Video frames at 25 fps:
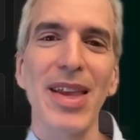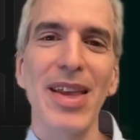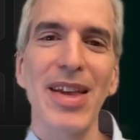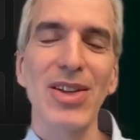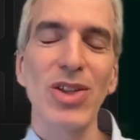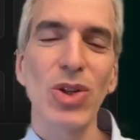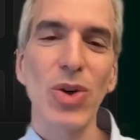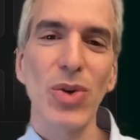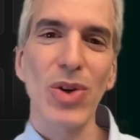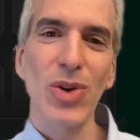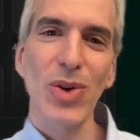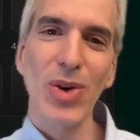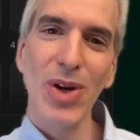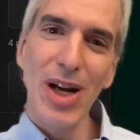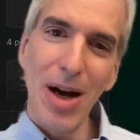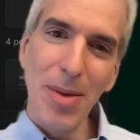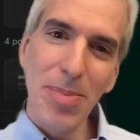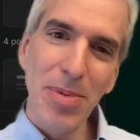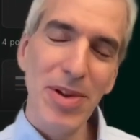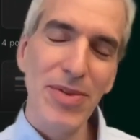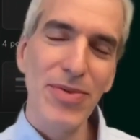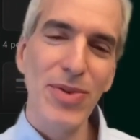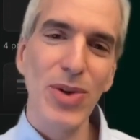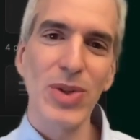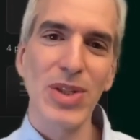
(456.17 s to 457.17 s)
So there are a
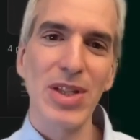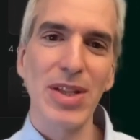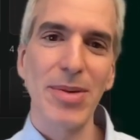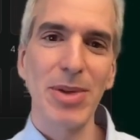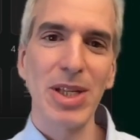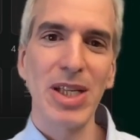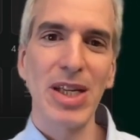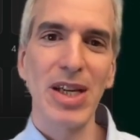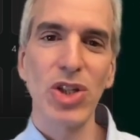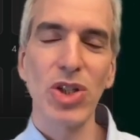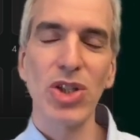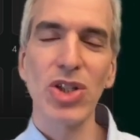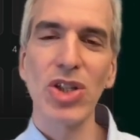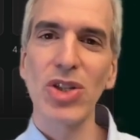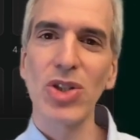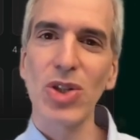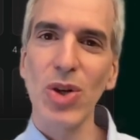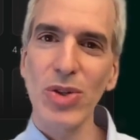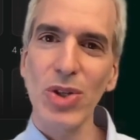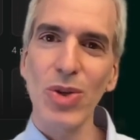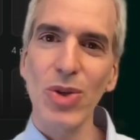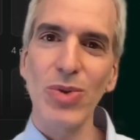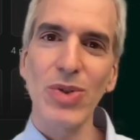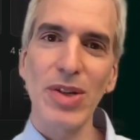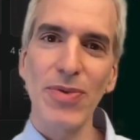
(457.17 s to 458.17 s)
couple of those limitations. It's
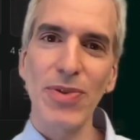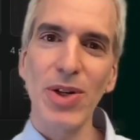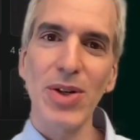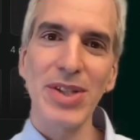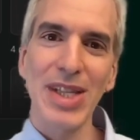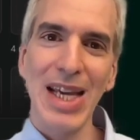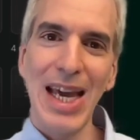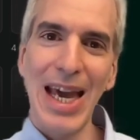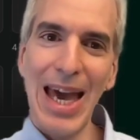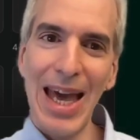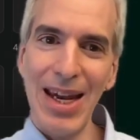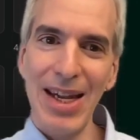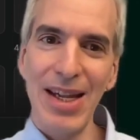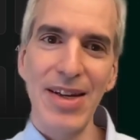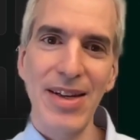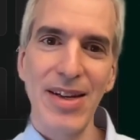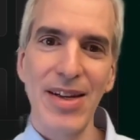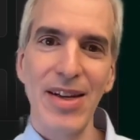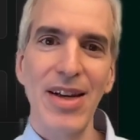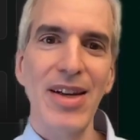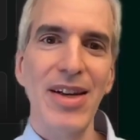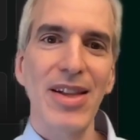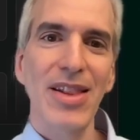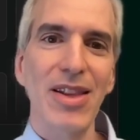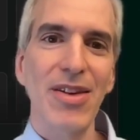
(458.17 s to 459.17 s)
also difficult to edit
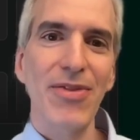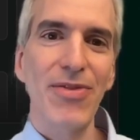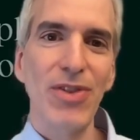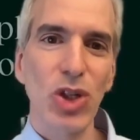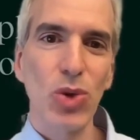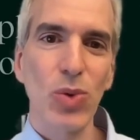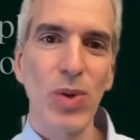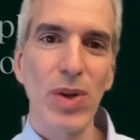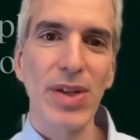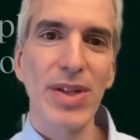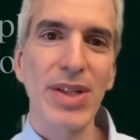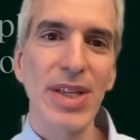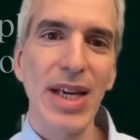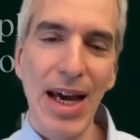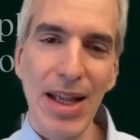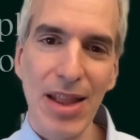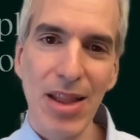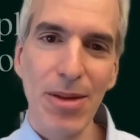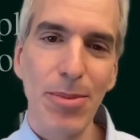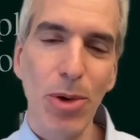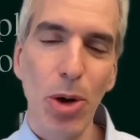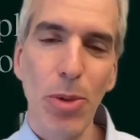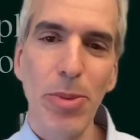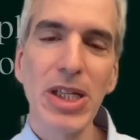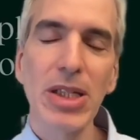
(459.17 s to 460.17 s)
the visuals at the
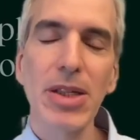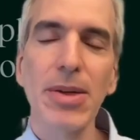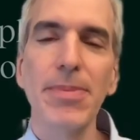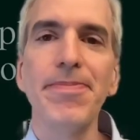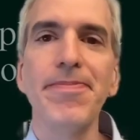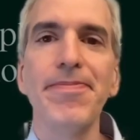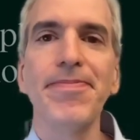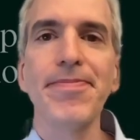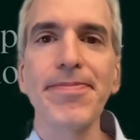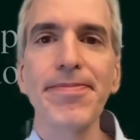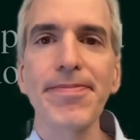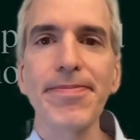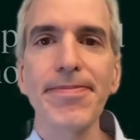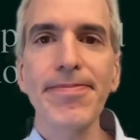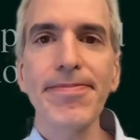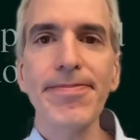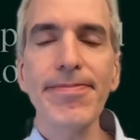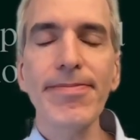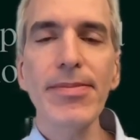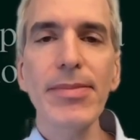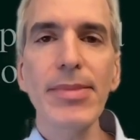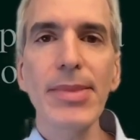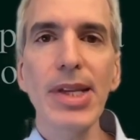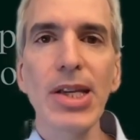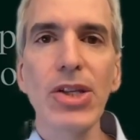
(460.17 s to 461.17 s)
moment.
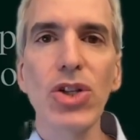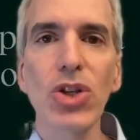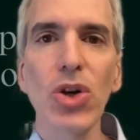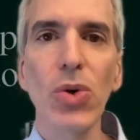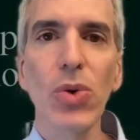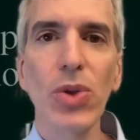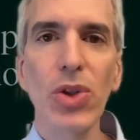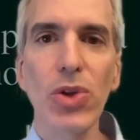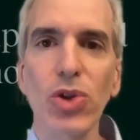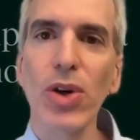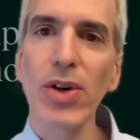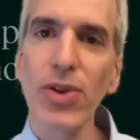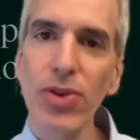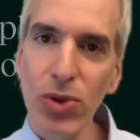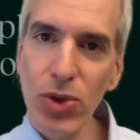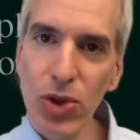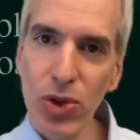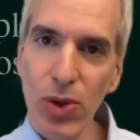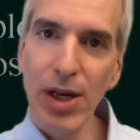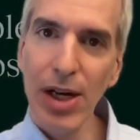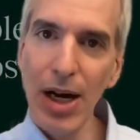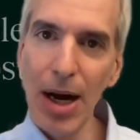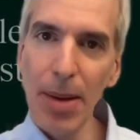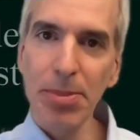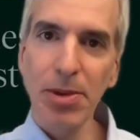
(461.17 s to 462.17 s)
So those are
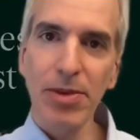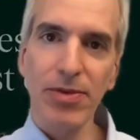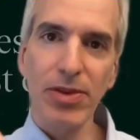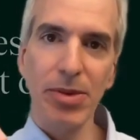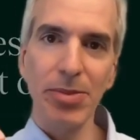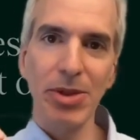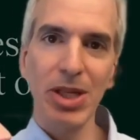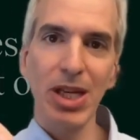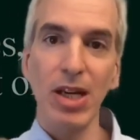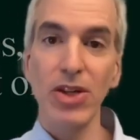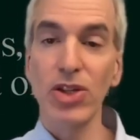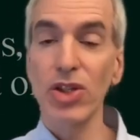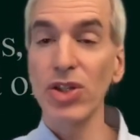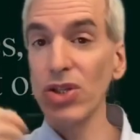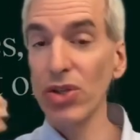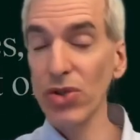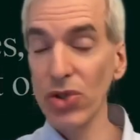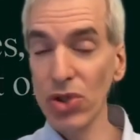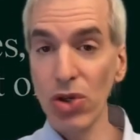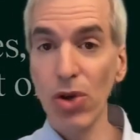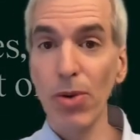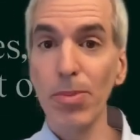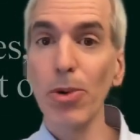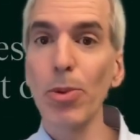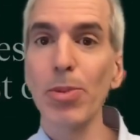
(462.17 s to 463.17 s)
a couple of limitations. There's
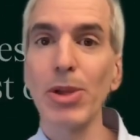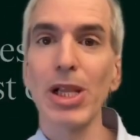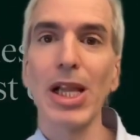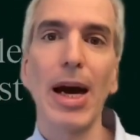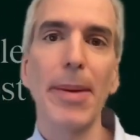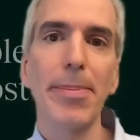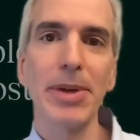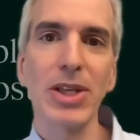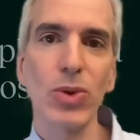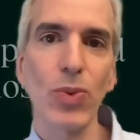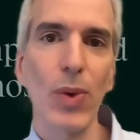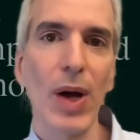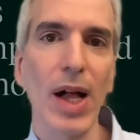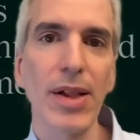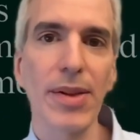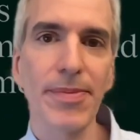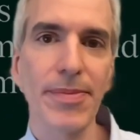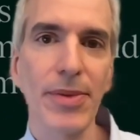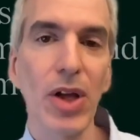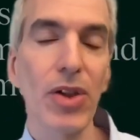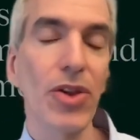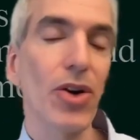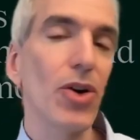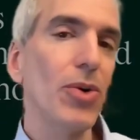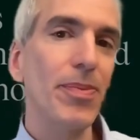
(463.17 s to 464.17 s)
no mobile app as well,
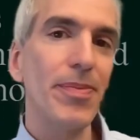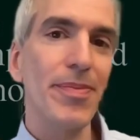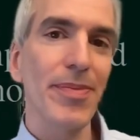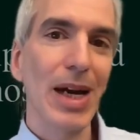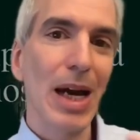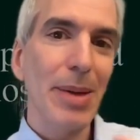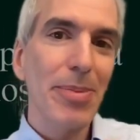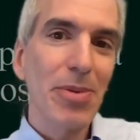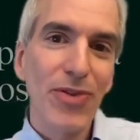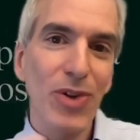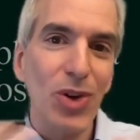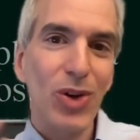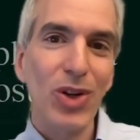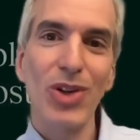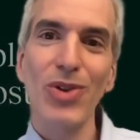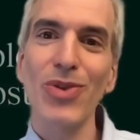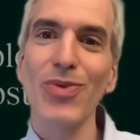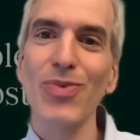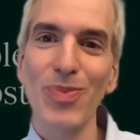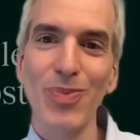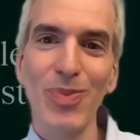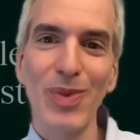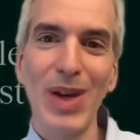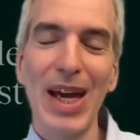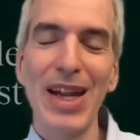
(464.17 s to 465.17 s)
although I prefer to
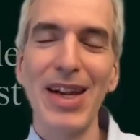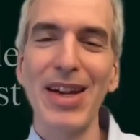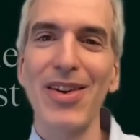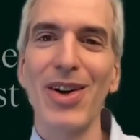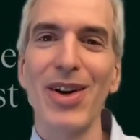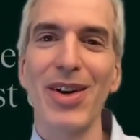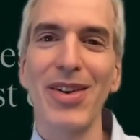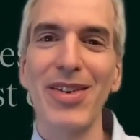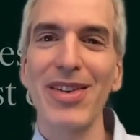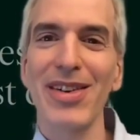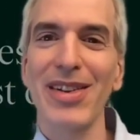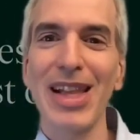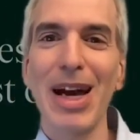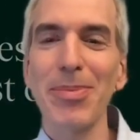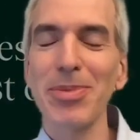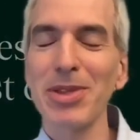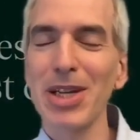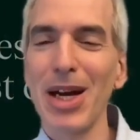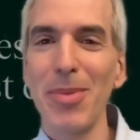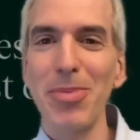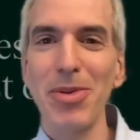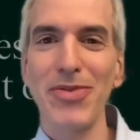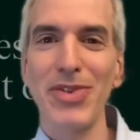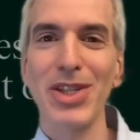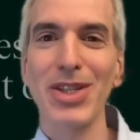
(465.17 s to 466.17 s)
edit on
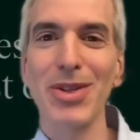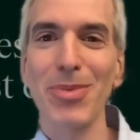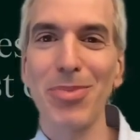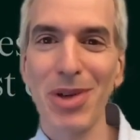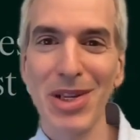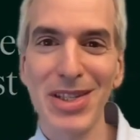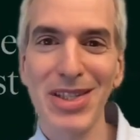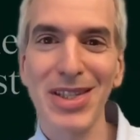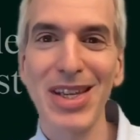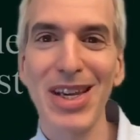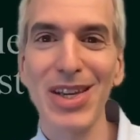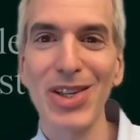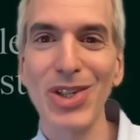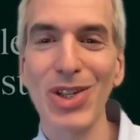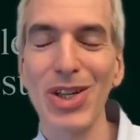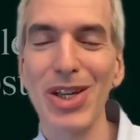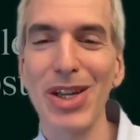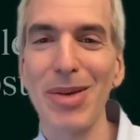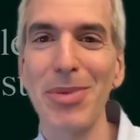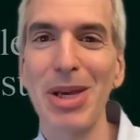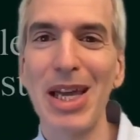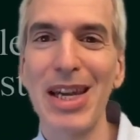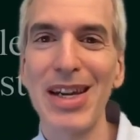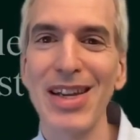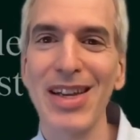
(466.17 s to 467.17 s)
laptop if it's a presentation
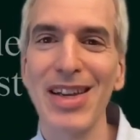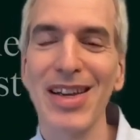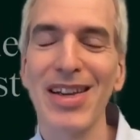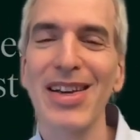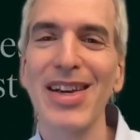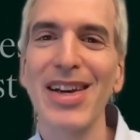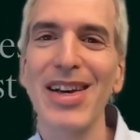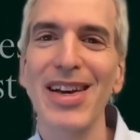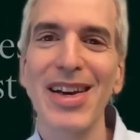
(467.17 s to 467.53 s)
I'm editing.